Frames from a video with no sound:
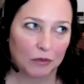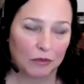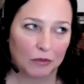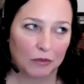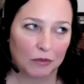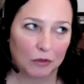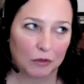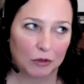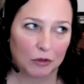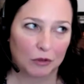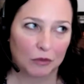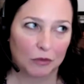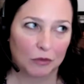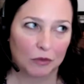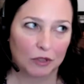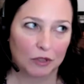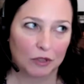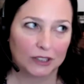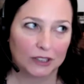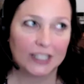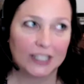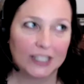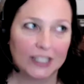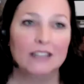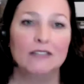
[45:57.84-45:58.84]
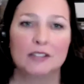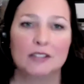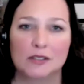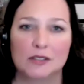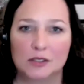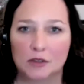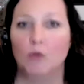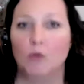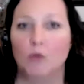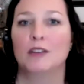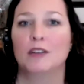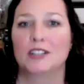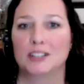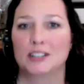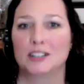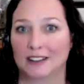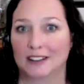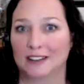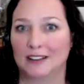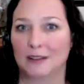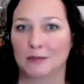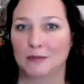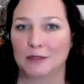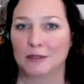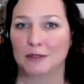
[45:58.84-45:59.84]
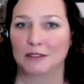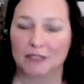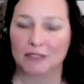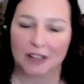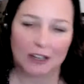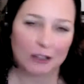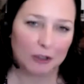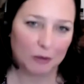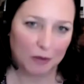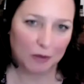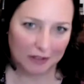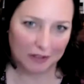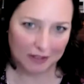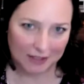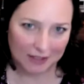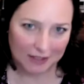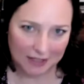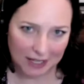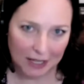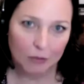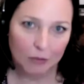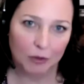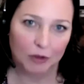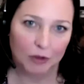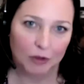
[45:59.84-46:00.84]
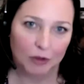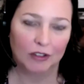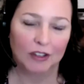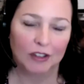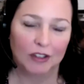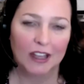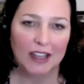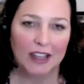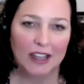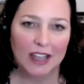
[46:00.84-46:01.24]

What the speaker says: we're leaving so much economic value on the table.